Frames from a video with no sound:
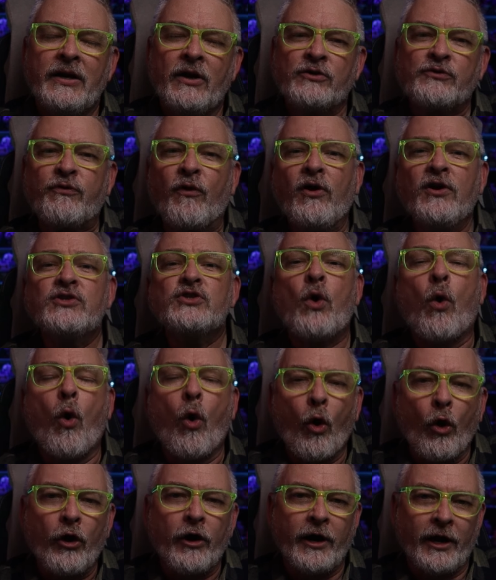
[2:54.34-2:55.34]
Now, as far as the
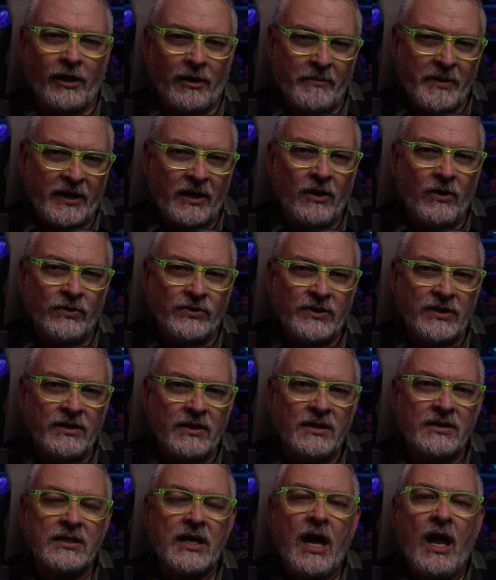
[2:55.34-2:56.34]
horror element goes in
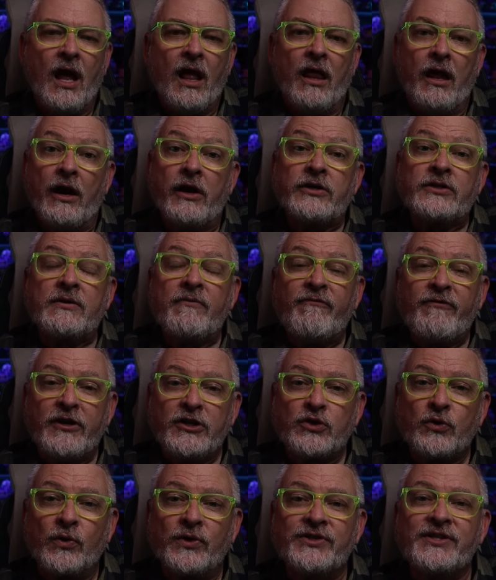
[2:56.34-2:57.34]
this, there are some
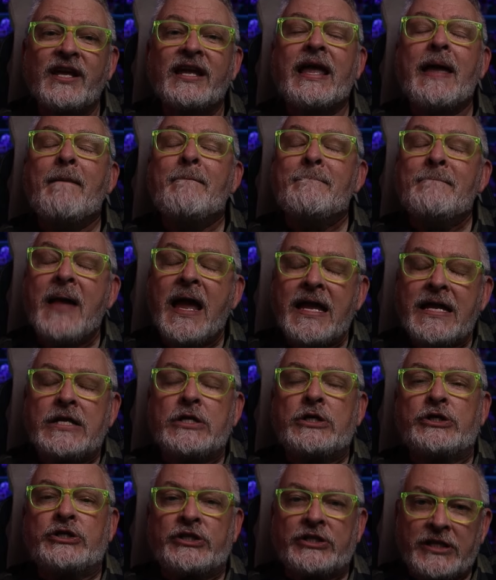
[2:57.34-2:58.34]
visuals that can
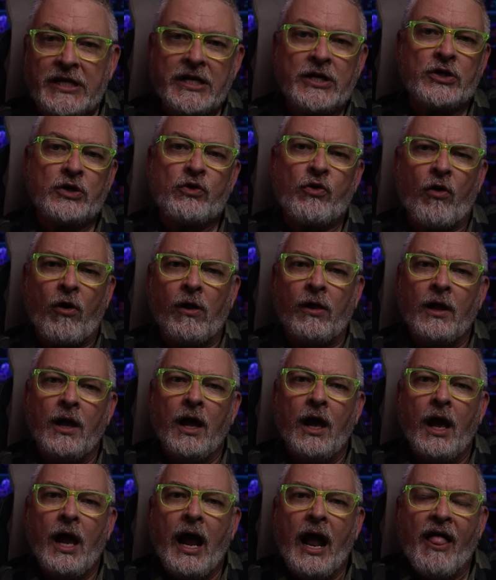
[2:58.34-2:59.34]
make your skin crawl.
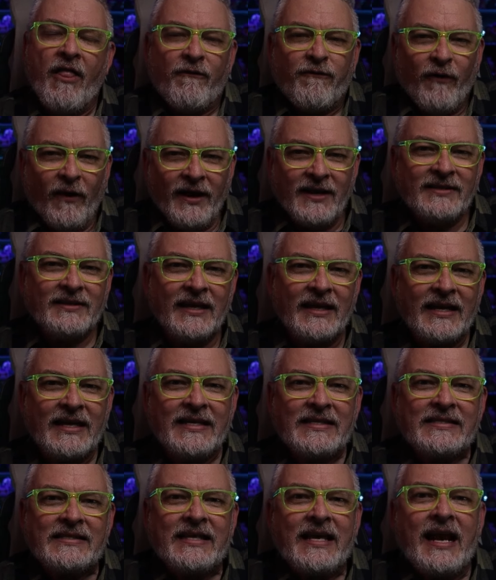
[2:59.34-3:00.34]
And the funny thing
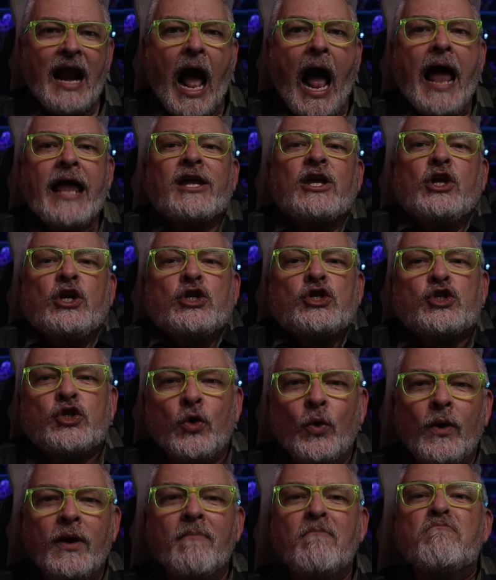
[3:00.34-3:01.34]
is that I could
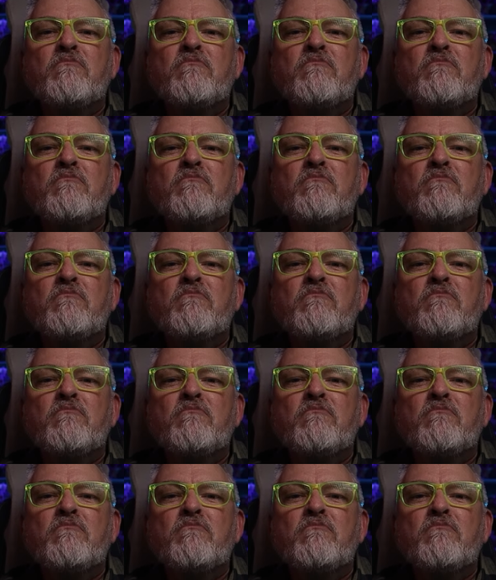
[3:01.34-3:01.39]
intuit